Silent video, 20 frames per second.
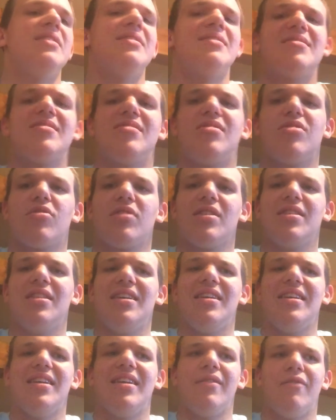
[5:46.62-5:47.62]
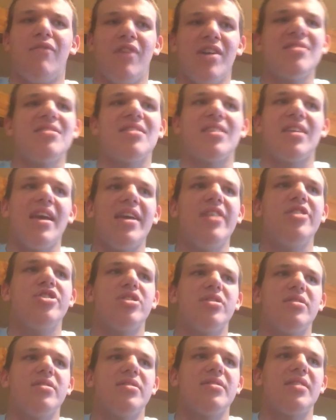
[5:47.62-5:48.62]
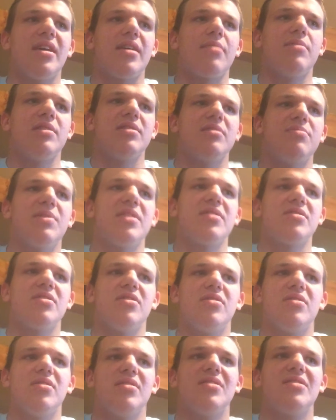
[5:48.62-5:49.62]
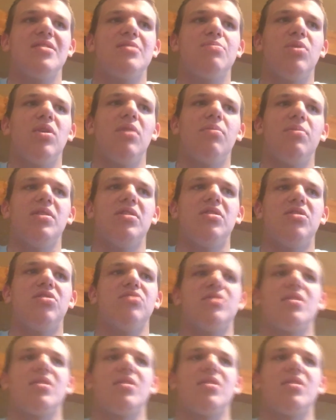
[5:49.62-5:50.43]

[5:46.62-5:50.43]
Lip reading: it's during the investigation segments because it's split up into 2